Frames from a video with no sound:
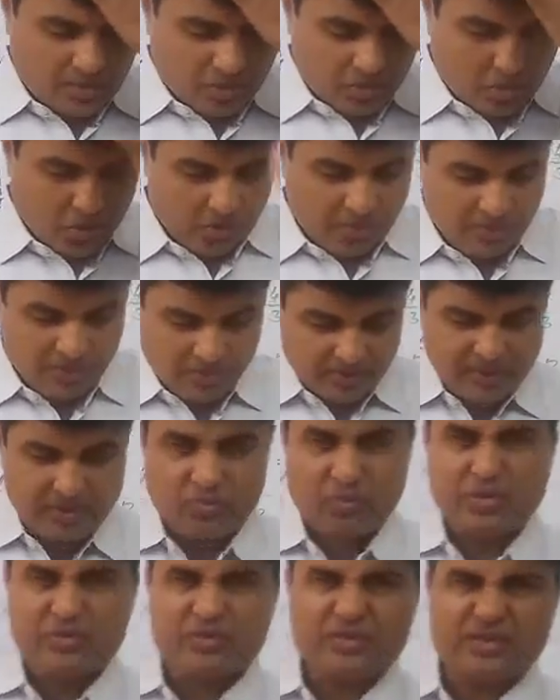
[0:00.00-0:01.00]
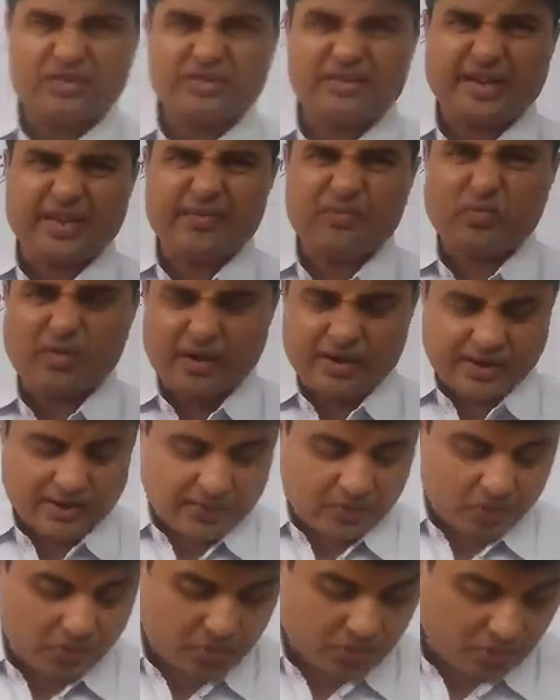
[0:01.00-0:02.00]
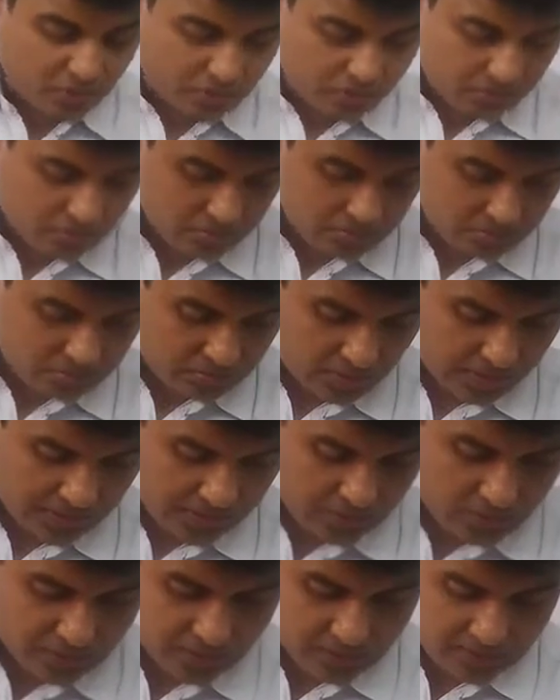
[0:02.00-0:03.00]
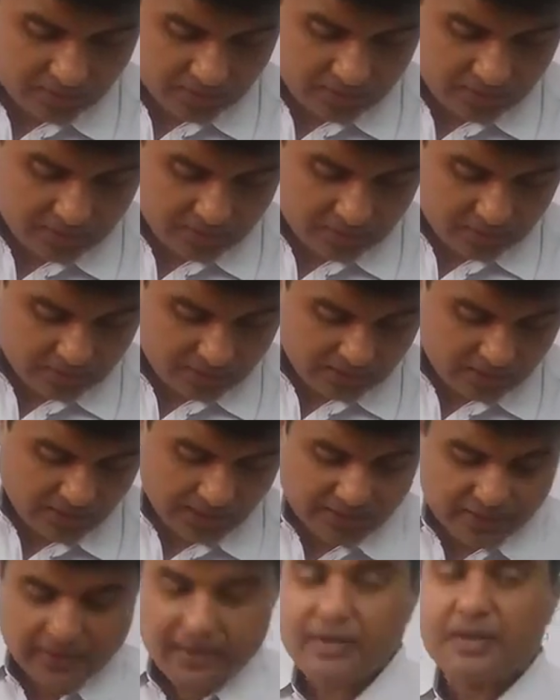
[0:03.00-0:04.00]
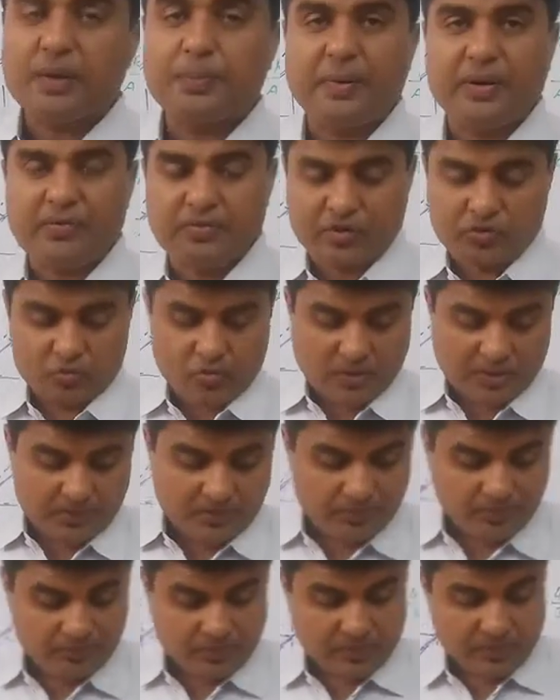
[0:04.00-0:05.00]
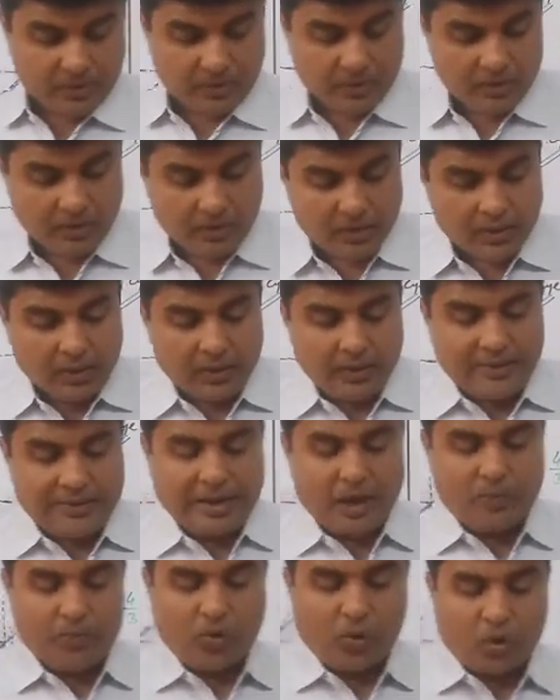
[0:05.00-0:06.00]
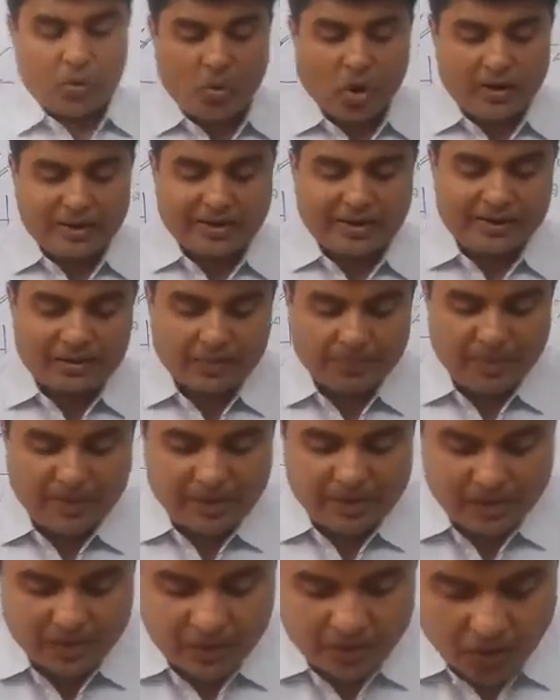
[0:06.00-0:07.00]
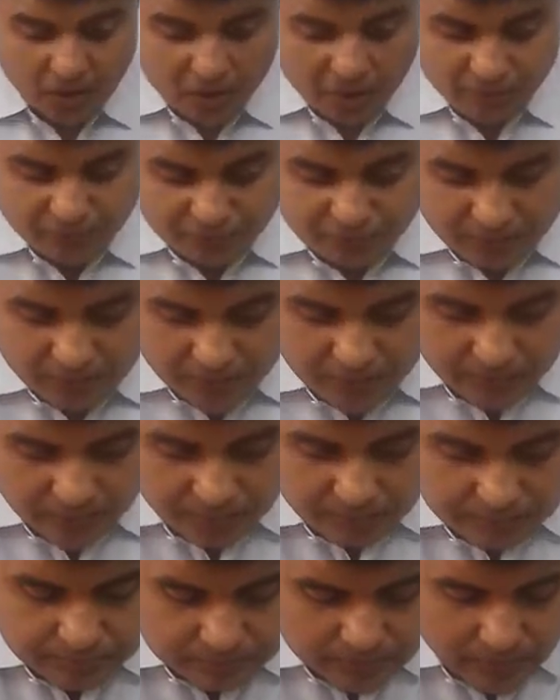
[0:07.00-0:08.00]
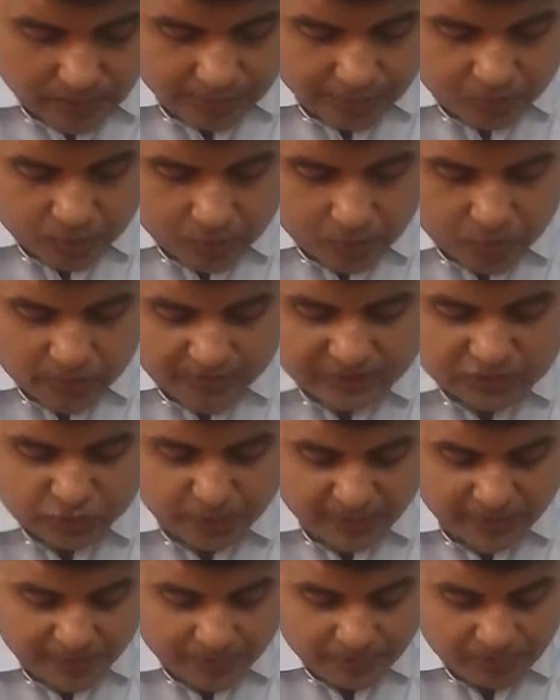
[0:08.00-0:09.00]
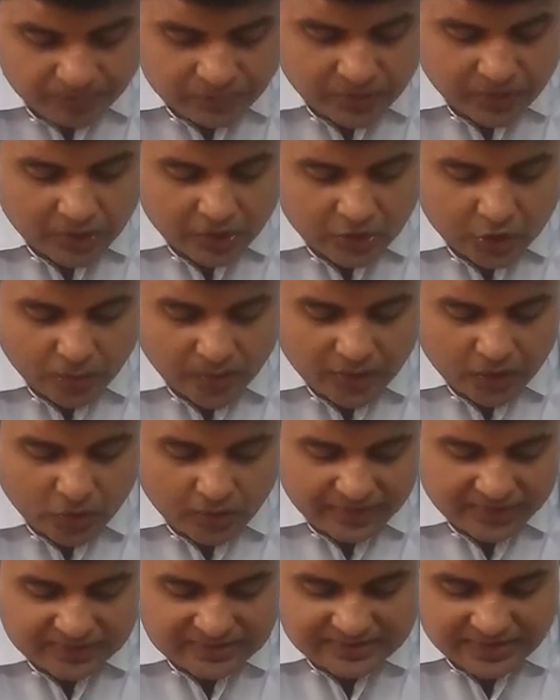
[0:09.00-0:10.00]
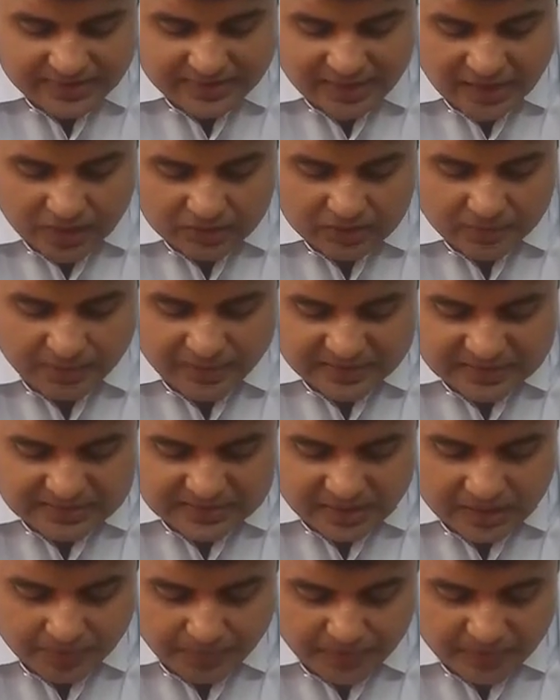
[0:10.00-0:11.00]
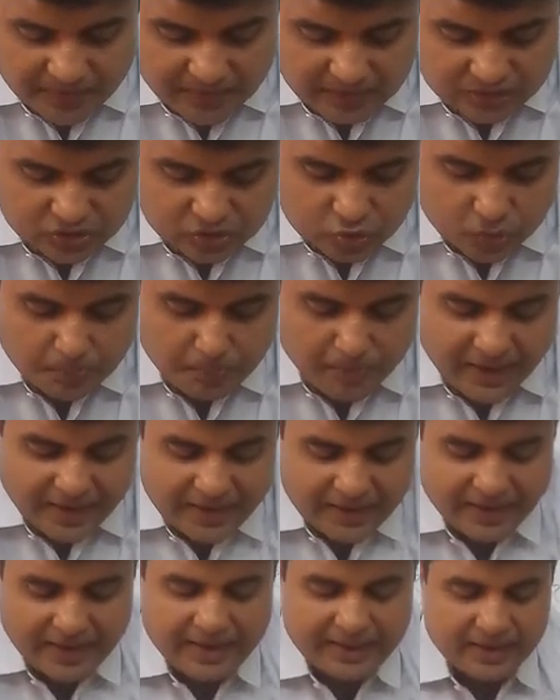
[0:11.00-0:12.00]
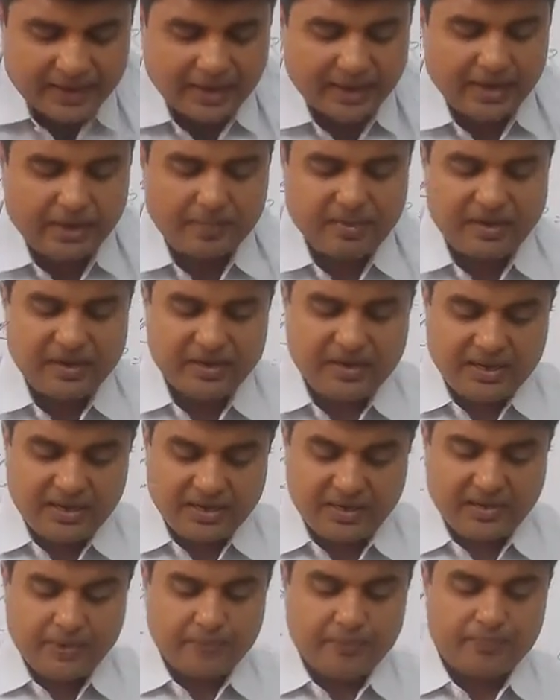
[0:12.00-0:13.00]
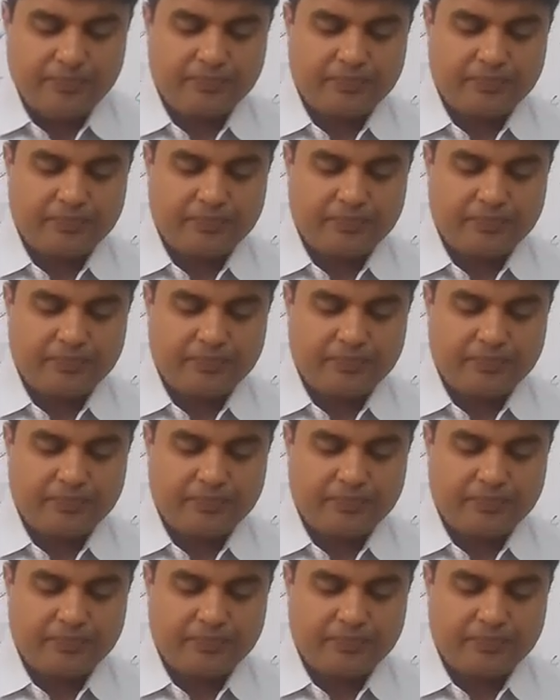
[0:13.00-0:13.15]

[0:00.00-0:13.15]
Or maybe it was in the same one, I don't know. I don't remember. Yeah, in the previous one. Now pour water in the beaker of up to its brim. You will notice that now the pencil appears to bend at ABD